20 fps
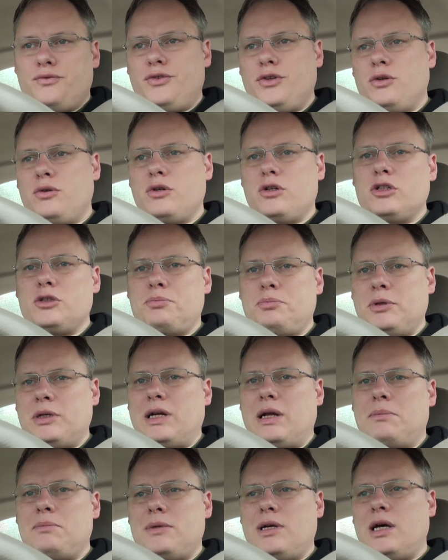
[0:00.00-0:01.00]
viewers, but
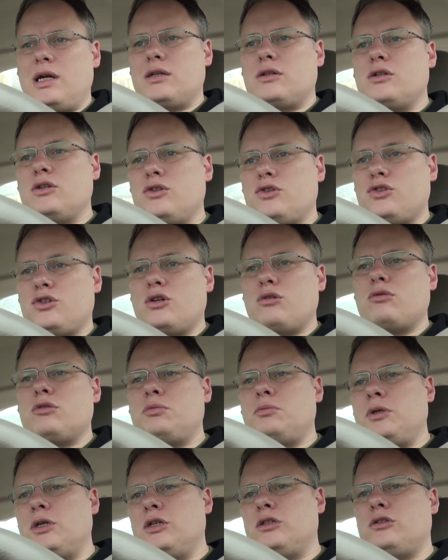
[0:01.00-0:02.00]
I'm not concerned
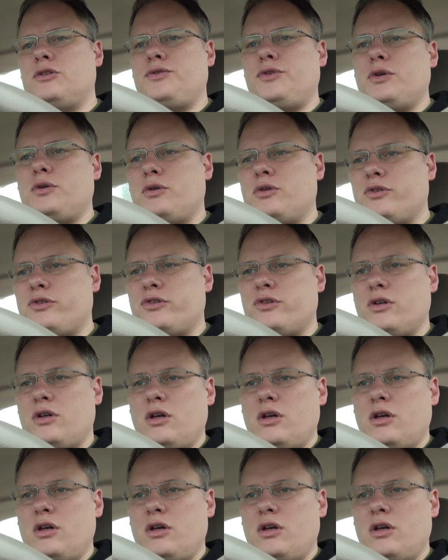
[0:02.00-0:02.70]
with millions of viewers.